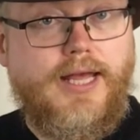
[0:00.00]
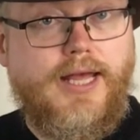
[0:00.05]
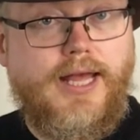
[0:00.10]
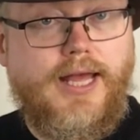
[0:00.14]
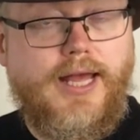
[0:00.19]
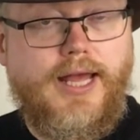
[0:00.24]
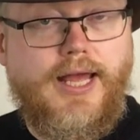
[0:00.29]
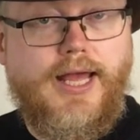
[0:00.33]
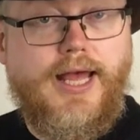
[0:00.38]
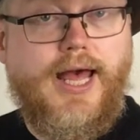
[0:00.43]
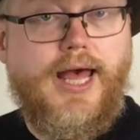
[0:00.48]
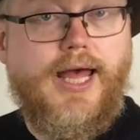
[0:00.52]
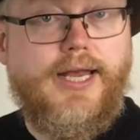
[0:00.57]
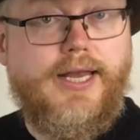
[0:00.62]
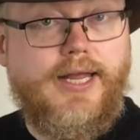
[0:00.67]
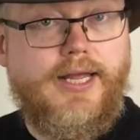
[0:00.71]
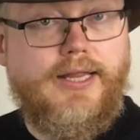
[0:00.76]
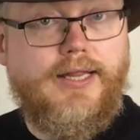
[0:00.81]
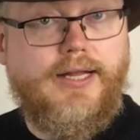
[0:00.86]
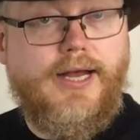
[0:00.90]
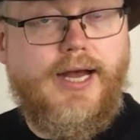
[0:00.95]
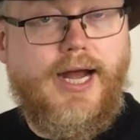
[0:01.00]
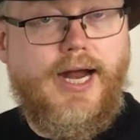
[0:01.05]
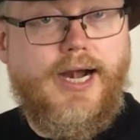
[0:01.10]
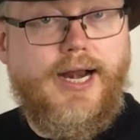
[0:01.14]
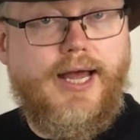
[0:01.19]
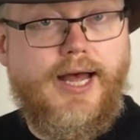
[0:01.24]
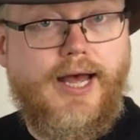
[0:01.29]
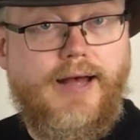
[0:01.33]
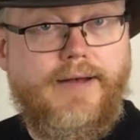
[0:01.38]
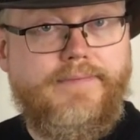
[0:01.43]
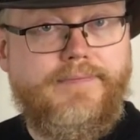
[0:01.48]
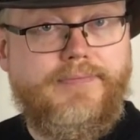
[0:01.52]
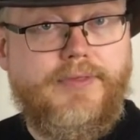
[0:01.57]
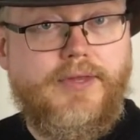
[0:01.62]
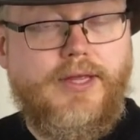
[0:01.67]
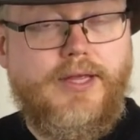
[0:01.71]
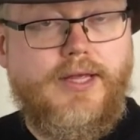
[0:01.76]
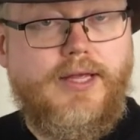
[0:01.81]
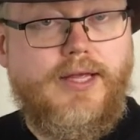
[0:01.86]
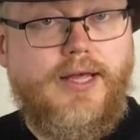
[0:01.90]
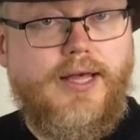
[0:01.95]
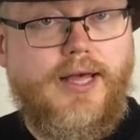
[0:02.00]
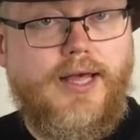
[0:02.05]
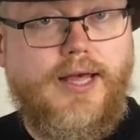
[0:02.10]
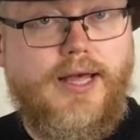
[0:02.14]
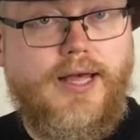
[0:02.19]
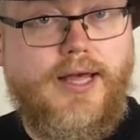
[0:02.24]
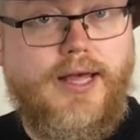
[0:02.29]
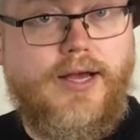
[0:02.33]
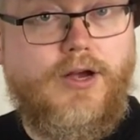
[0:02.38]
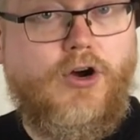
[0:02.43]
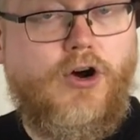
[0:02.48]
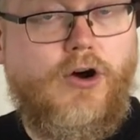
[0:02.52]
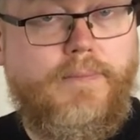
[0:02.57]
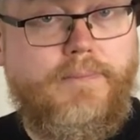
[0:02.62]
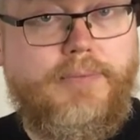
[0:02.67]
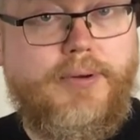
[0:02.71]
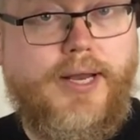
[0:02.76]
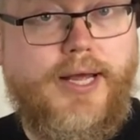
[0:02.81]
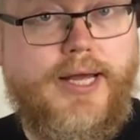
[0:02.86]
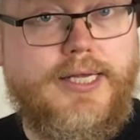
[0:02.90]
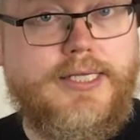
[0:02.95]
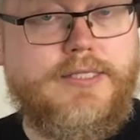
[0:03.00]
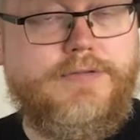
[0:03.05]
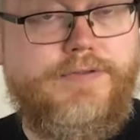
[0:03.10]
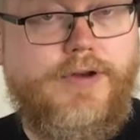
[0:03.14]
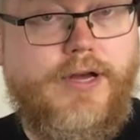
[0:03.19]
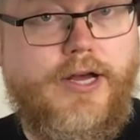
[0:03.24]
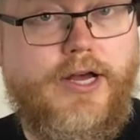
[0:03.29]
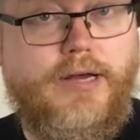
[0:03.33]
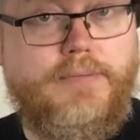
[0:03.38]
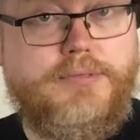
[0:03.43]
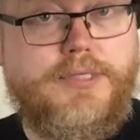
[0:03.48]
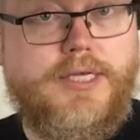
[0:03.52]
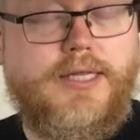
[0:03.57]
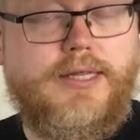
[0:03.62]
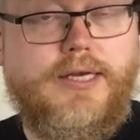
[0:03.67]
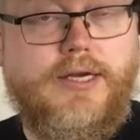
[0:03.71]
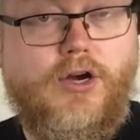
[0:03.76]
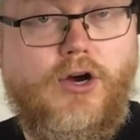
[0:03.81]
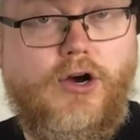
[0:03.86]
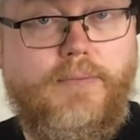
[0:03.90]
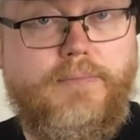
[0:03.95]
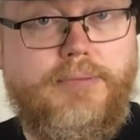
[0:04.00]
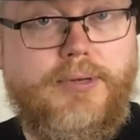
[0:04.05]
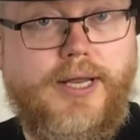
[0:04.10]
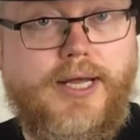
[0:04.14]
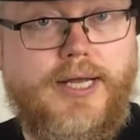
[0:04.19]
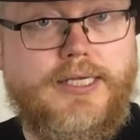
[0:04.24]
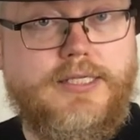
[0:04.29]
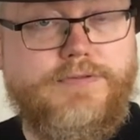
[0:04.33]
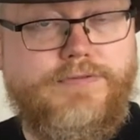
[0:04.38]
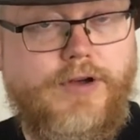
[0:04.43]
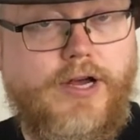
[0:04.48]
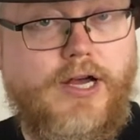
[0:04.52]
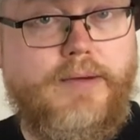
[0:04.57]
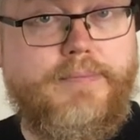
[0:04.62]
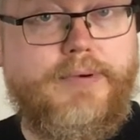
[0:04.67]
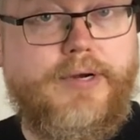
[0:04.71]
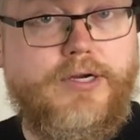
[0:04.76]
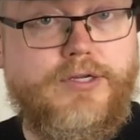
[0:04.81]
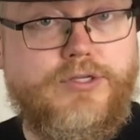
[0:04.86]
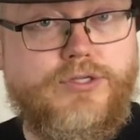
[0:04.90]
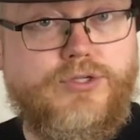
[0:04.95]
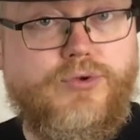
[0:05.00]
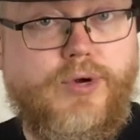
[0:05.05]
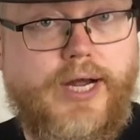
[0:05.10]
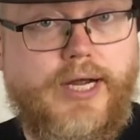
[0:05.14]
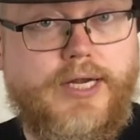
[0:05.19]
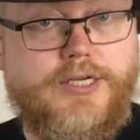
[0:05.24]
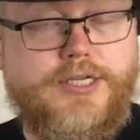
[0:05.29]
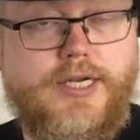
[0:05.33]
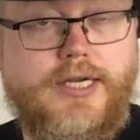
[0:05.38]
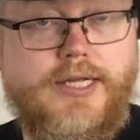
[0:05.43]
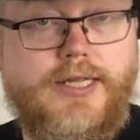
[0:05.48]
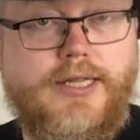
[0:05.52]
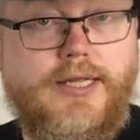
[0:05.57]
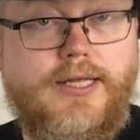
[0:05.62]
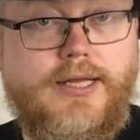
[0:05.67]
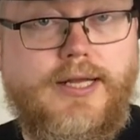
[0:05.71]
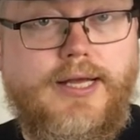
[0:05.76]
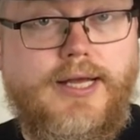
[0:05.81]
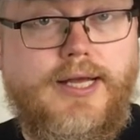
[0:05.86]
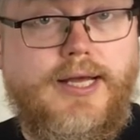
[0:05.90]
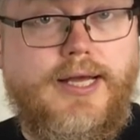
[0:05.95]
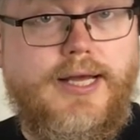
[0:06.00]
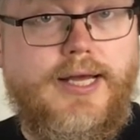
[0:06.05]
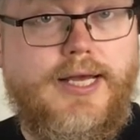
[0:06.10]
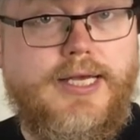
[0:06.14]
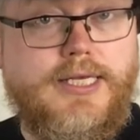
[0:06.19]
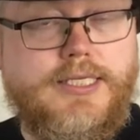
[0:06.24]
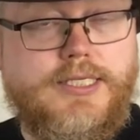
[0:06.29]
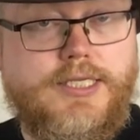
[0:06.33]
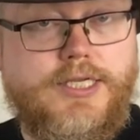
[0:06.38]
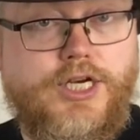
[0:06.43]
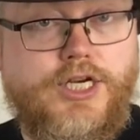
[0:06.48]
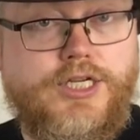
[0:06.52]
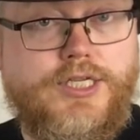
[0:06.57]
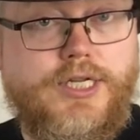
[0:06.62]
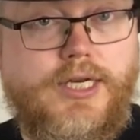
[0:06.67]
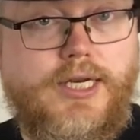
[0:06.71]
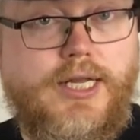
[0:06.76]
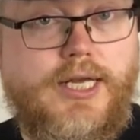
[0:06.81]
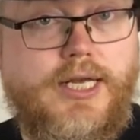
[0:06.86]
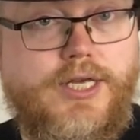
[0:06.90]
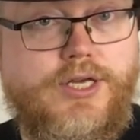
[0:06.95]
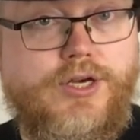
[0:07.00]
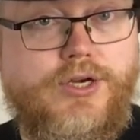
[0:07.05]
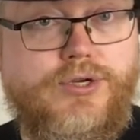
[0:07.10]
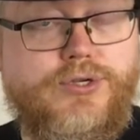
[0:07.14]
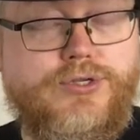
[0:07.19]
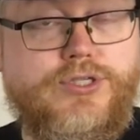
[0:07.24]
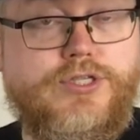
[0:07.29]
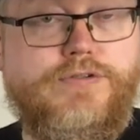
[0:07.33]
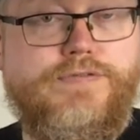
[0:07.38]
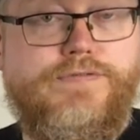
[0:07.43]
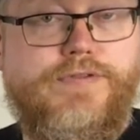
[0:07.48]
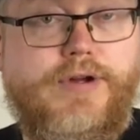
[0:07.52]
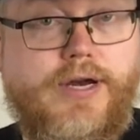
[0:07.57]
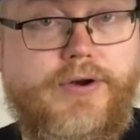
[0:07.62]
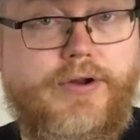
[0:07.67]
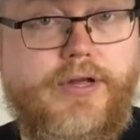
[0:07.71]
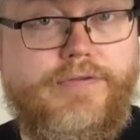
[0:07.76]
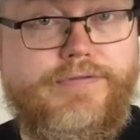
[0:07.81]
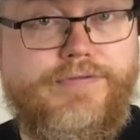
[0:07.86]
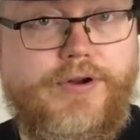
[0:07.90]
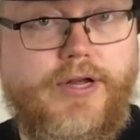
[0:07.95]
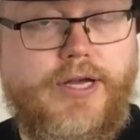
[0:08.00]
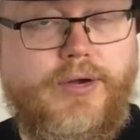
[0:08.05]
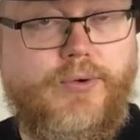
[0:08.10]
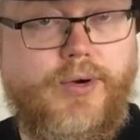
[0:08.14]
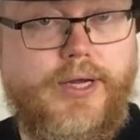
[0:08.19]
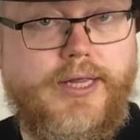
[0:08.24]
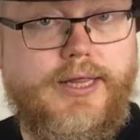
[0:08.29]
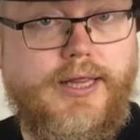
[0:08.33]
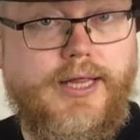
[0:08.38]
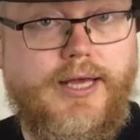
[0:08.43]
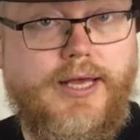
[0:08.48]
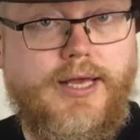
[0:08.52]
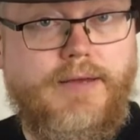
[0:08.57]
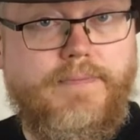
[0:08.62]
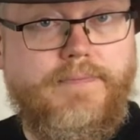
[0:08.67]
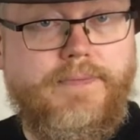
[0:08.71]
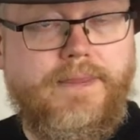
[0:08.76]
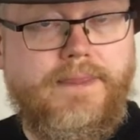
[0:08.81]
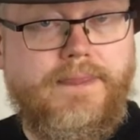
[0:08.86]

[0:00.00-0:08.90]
And in Narra, complex verbs and the complex verb construction is certainly used very frequently.